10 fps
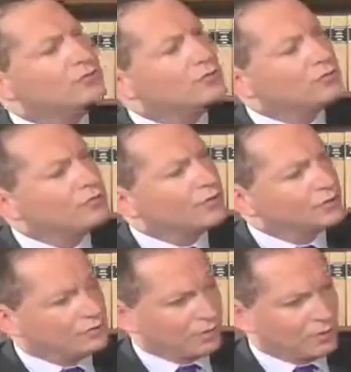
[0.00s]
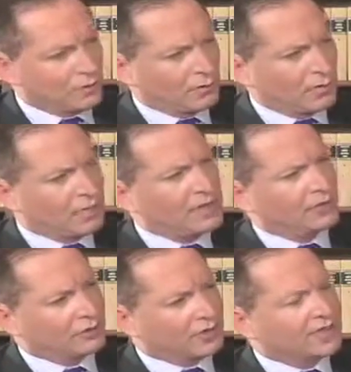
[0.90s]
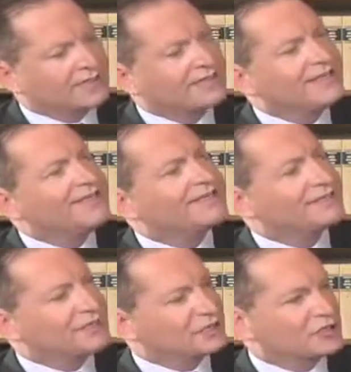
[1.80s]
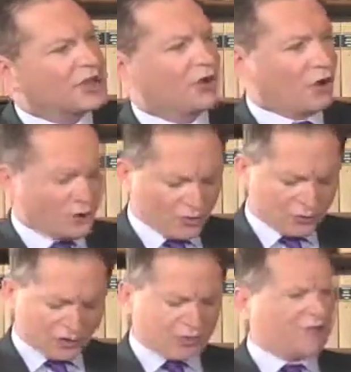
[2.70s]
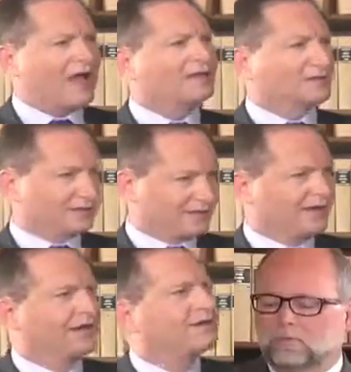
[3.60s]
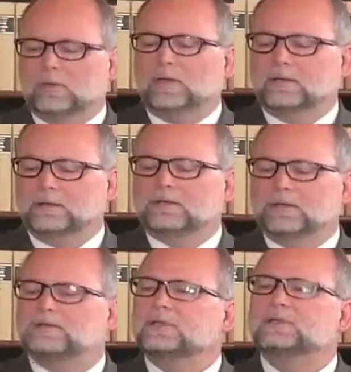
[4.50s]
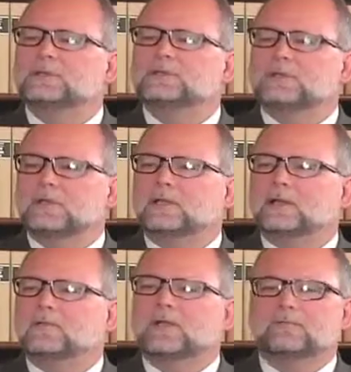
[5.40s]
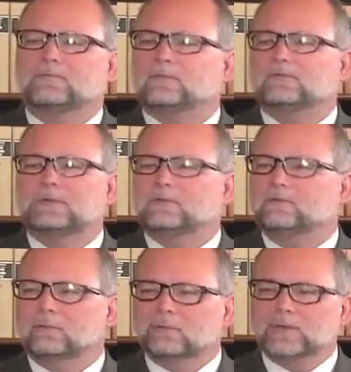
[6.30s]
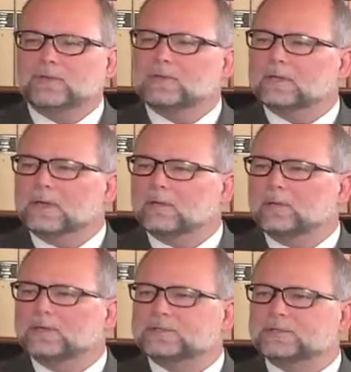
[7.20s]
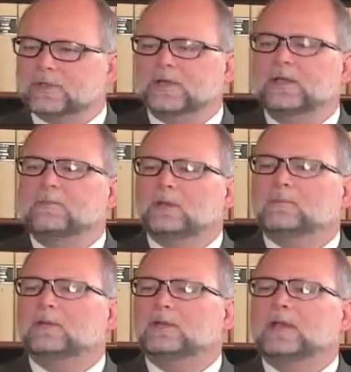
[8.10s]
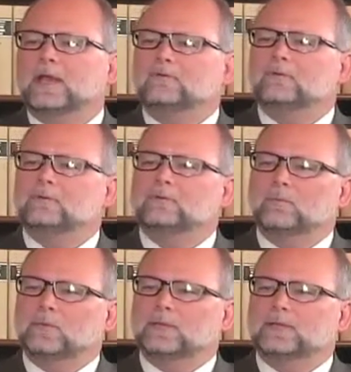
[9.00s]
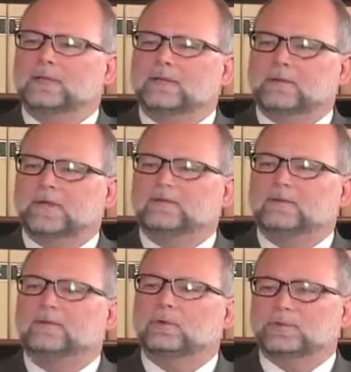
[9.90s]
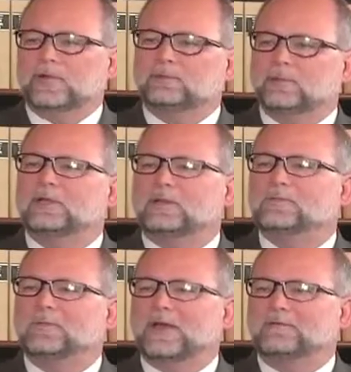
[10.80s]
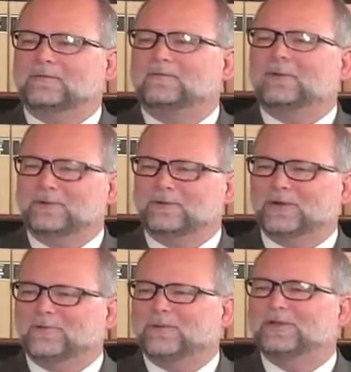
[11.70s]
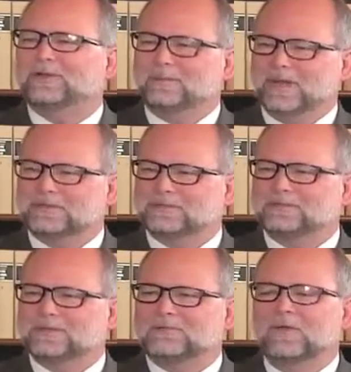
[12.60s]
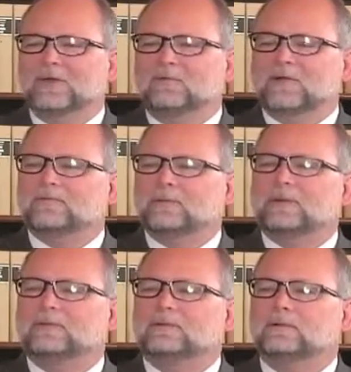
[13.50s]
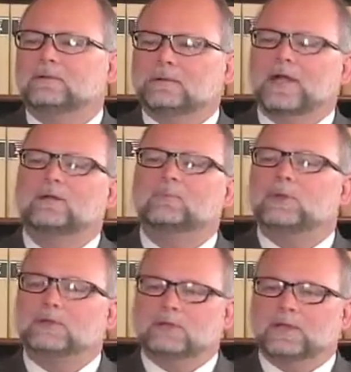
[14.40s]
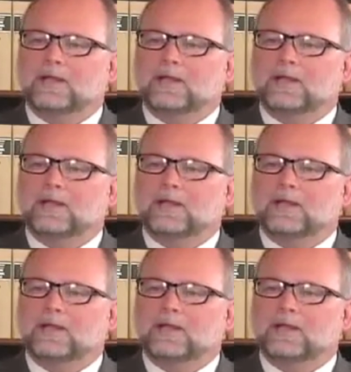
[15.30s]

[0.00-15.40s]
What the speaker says: do you, though? I mean, look, it's easy to say, oh, you just passed. I'm saying you're right. It's easy to say that. We have $54 billion budget, right? But really, after you whittle it down and after your tax money comes back from the federal government and the matching stuff, we have about $9 billion.